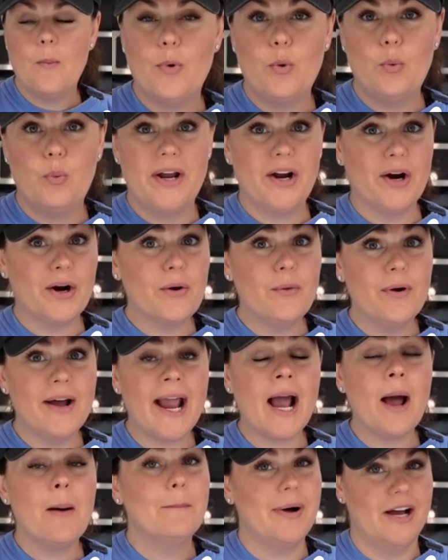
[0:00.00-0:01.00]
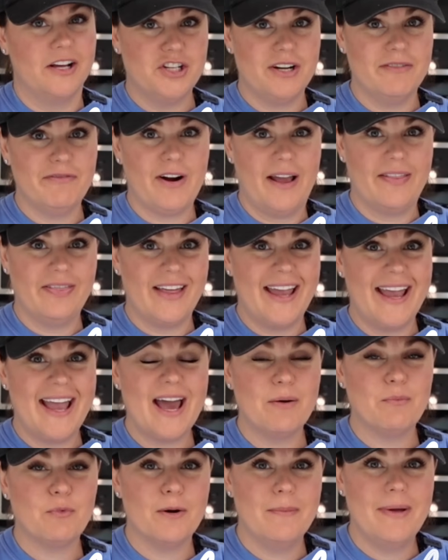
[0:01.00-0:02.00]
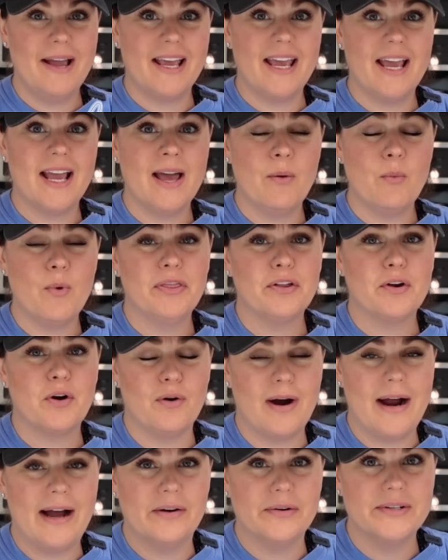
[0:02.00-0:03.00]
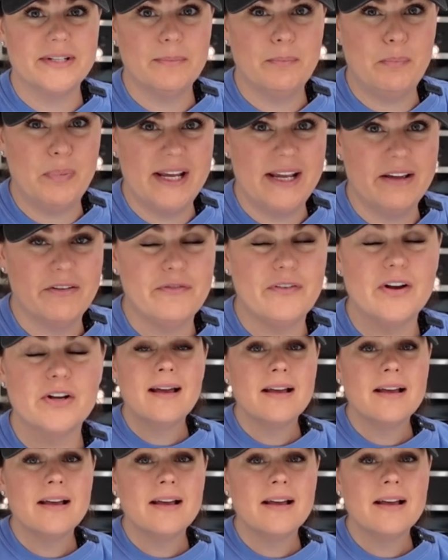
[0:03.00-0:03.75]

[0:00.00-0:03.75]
but we are going budget friendly and we're making it with ground beef.